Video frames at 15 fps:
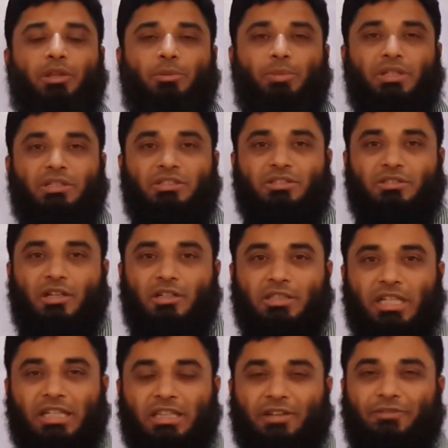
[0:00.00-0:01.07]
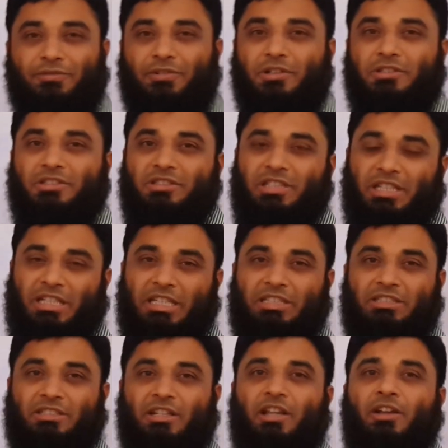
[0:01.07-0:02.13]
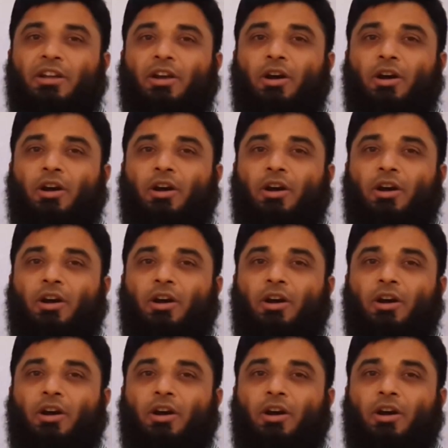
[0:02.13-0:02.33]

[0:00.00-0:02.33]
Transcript: we'll be starting the first series